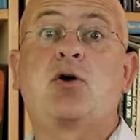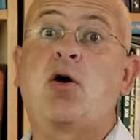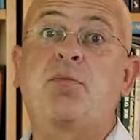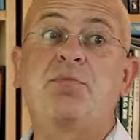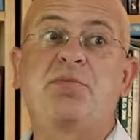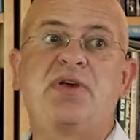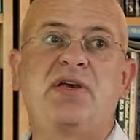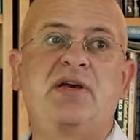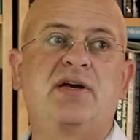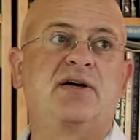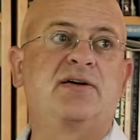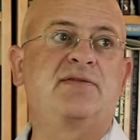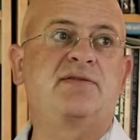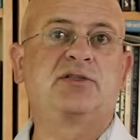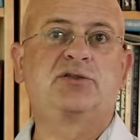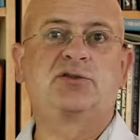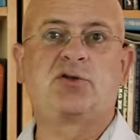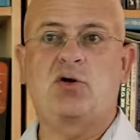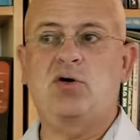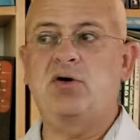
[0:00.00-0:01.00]
copy of
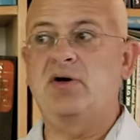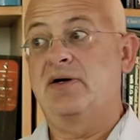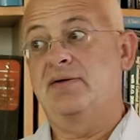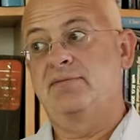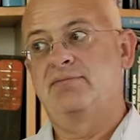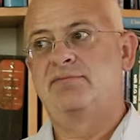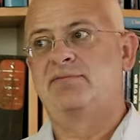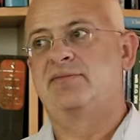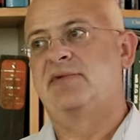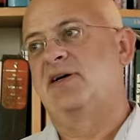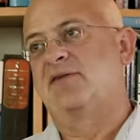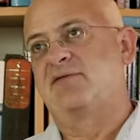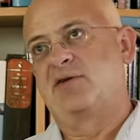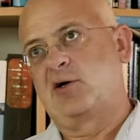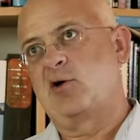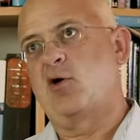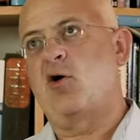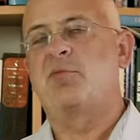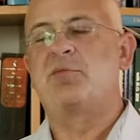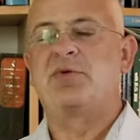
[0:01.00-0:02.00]
a
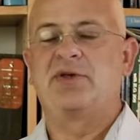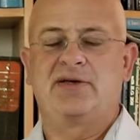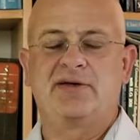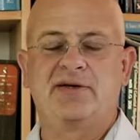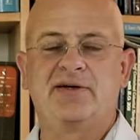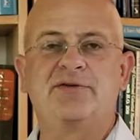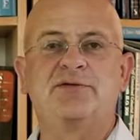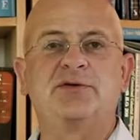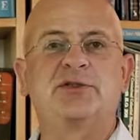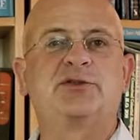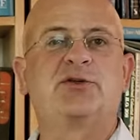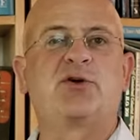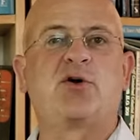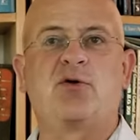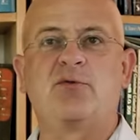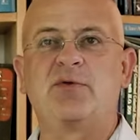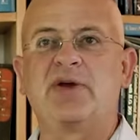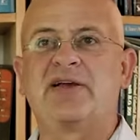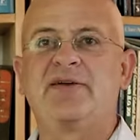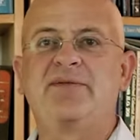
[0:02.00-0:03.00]

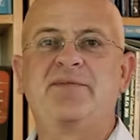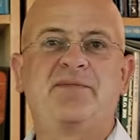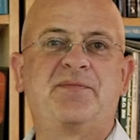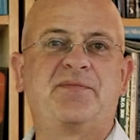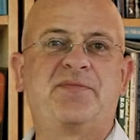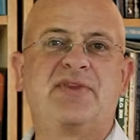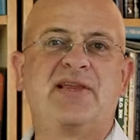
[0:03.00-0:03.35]
drawing